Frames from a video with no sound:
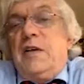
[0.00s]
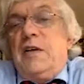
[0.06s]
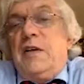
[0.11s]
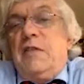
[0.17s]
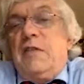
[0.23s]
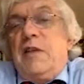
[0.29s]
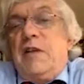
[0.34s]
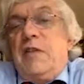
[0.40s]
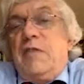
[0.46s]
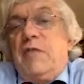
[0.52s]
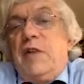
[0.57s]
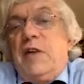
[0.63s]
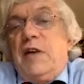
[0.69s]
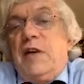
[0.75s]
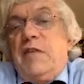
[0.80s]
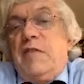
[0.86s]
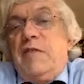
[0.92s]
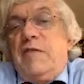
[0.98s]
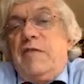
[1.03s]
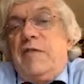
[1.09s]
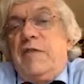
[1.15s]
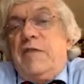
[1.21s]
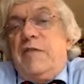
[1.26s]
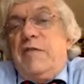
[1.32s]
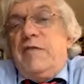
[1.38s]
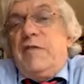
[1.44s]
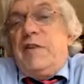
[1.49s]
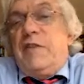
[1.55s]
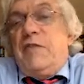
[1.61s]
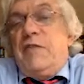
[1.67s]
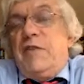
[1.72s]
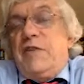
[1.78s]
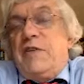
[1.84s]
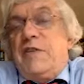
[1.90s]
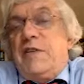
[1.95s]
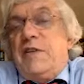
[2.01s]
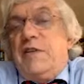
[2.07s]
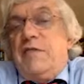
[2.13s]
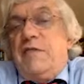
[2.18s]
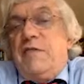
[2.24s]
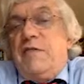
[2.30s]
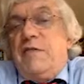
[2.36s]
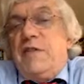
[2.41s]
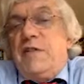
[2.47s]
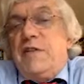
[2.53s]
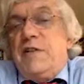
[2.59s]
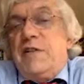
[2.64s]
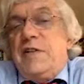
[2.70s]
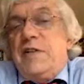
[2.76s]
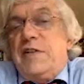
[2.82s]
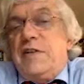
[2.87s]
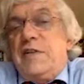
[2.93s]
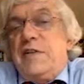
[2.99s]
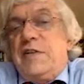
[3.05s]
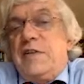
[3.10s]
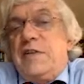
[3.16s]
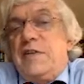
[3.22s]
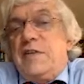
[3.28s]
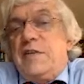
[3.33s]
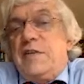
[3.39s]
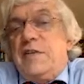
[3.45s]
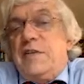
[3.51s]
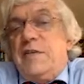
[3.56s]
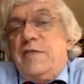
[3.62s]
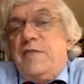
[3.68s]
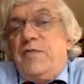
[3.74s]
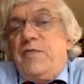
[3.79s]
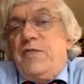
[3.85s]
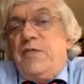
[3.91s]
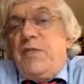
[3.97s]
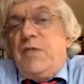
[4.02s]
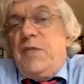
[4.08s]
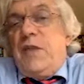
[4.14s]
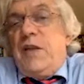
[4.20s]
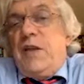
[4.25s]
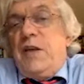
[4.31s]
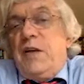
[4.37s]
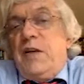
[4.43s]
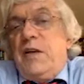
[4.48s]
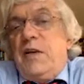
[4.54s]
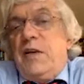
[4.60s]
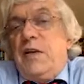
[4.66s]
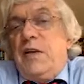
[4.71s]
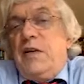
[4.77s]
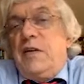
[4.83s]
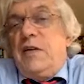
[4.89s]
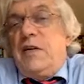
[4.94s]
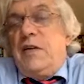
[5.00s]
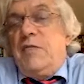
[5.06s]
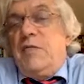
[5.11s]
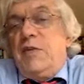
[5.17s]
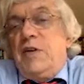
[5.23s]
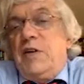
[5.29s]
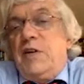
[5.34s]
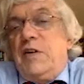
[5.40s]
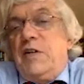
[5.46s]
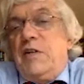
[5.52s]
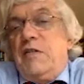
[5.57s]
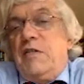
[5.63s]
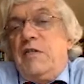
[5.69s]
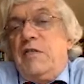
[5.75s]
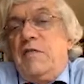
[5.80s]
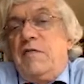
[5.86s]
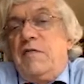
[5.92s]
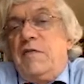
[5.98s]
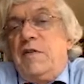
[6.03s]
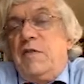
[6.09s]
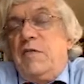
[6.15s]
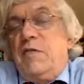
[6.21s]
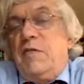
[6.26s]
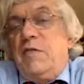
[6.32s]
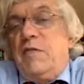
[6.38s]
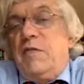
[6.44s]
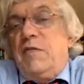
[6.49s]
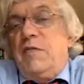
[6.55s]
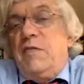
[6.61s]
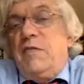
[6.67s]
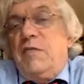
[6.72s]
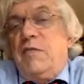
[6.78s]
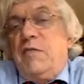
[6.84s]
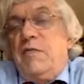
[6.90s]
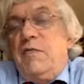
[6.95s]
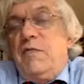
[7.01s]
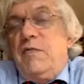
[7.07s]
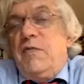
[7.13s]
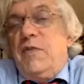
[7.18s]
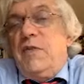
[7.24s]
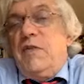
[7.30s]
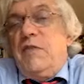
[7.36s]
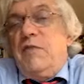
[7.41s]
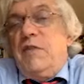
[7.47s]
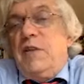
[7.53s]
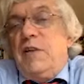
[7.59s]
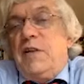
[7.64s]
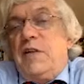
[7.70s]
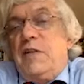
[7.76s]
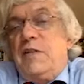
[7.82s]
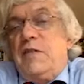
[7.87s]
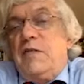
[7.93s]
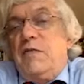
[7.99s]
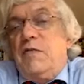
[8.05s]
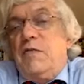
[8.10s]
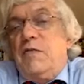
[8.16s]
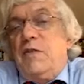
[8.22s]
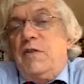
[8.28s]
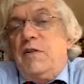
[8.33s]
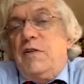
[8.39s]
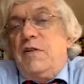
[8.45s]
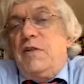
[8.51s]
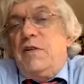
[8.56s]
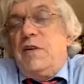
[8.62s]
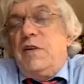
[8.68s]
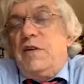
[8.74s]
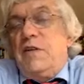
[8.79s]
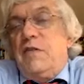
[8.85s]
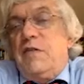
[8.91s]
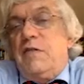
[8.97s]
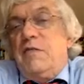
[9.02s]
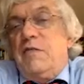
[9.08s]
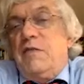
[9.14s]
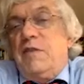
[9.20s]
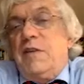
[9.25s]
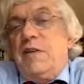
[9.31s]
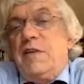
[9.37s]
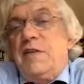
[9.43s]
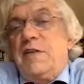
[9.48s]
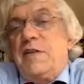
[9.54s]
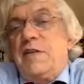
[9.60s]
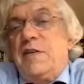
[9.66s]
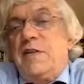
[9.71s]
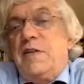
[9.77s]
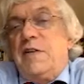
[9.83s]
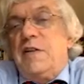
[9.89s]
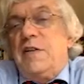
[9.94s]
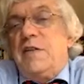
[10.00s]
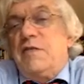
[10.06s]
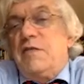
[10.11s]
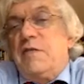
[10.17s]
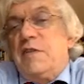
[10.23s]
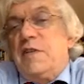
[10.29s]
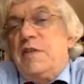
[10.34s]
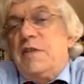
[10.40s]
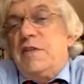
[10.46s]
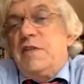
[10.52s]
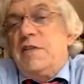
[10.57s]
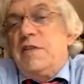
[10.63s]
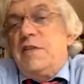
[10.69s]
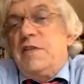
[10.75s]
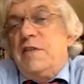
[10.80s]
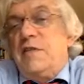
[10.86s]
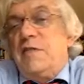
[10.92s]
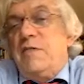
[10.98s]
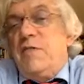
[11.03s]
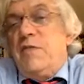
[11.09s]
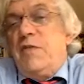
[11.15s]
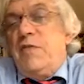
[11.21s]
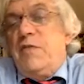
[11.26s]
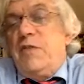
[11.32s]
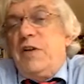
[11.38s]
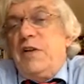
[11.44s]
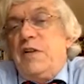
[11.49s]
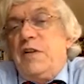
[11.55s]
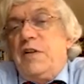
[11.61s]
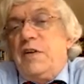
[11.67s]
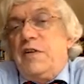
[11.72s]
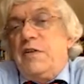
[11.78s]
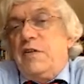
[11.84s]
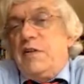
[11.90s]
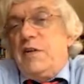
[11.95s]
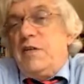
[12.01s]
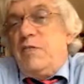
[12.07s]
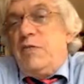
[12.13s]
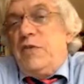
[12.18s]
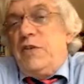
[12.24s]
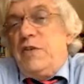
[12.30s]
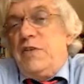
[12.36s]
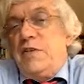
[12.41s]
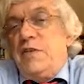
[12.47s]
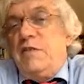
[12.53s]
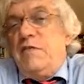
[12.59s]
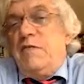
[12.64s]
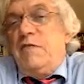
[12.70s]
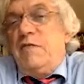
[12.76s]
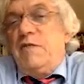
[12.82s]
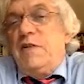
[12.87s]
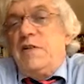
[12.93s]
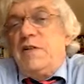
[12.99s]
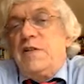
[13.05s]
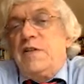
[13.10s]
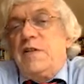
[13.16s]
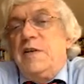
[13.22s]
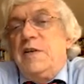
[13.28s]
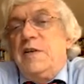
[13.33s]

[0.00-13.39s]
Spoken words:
Okay, we have various influences here coming from the red corner here on the right hand side. So there's the multinational companies' influence,